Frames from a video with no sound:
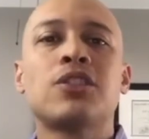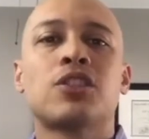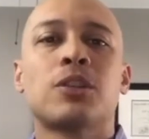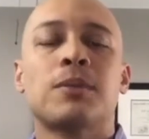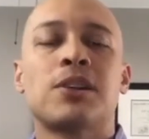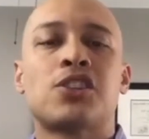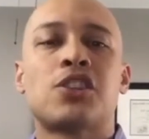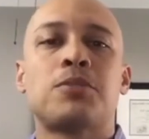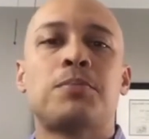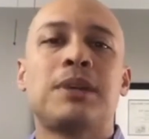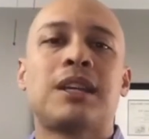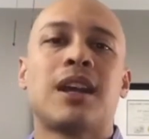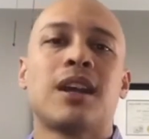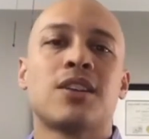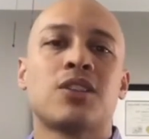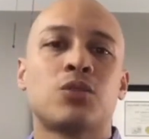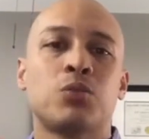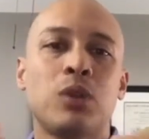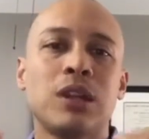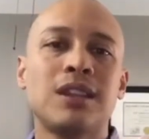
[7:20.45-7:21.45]
so much is
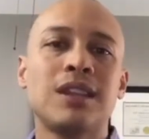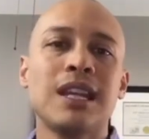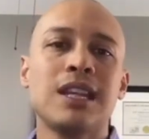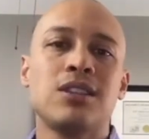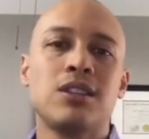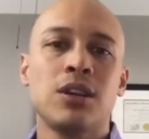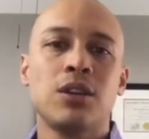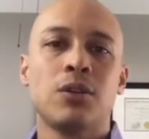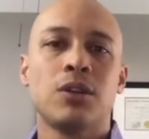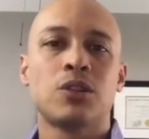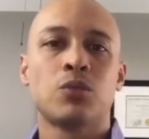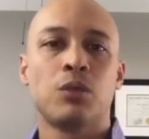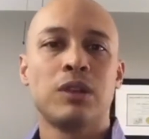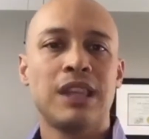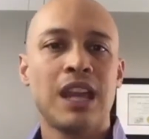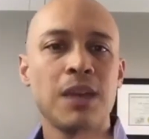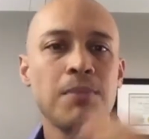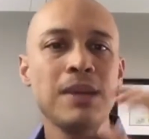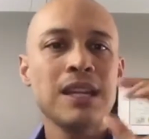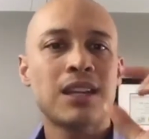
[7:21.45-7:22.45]
because what they do is when
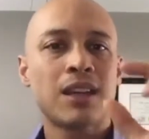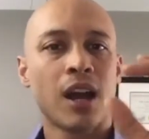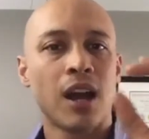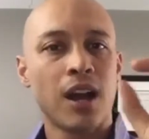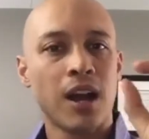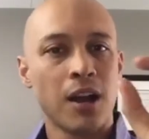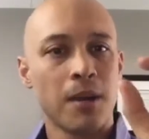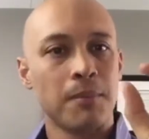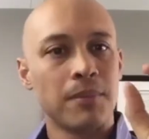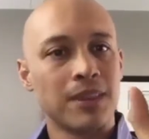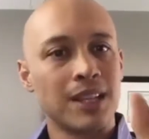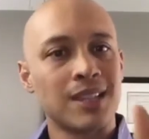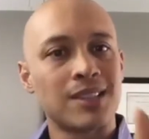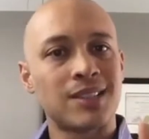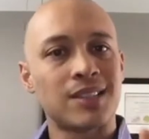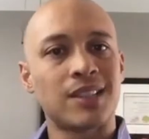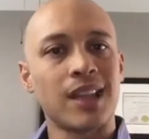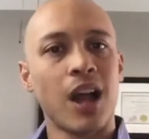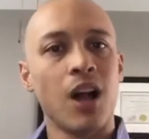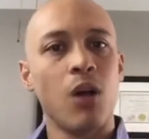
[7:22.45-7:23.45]
they become the
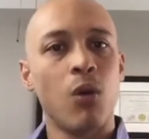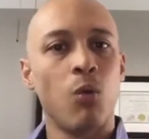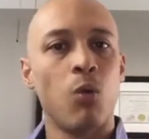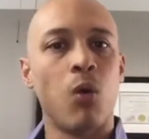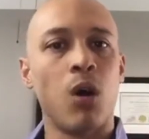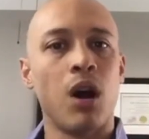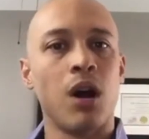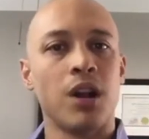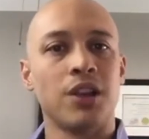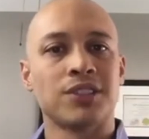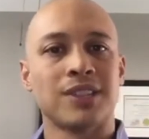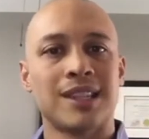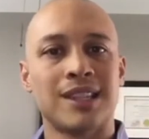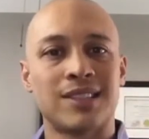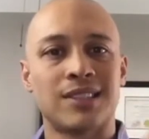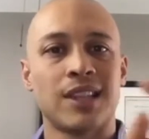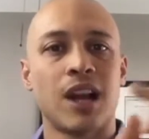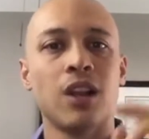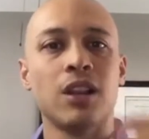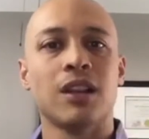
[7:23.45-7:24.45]
cell walls and the
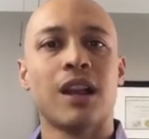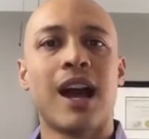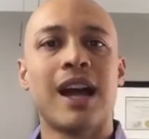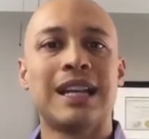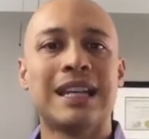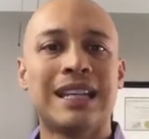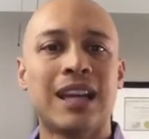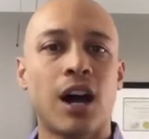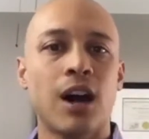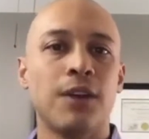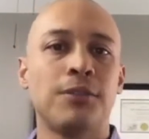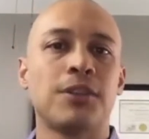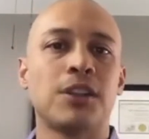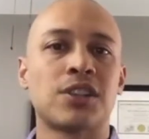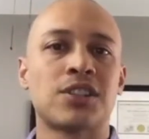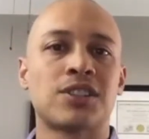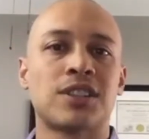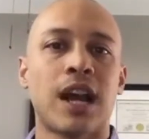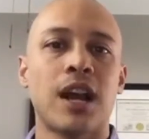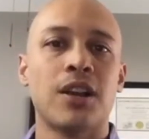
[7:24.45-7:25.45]
cell lining of your
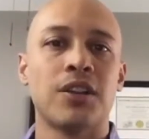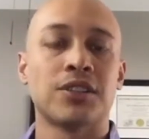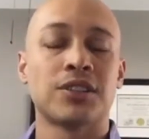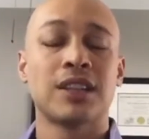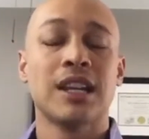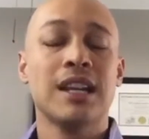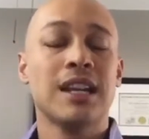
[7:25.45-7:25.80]
cells,